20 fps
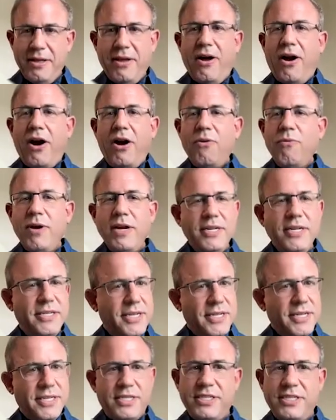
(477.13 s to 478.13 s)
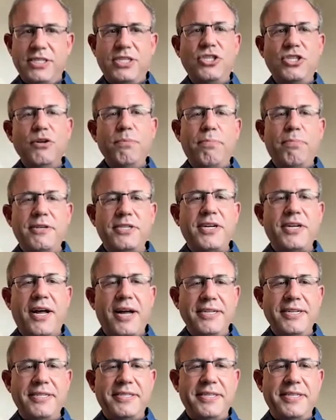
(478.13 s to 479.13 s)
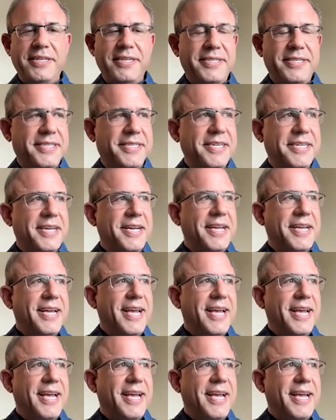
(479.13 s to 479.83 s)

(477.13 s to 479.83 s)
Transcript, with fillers: our way is, is to supersize this.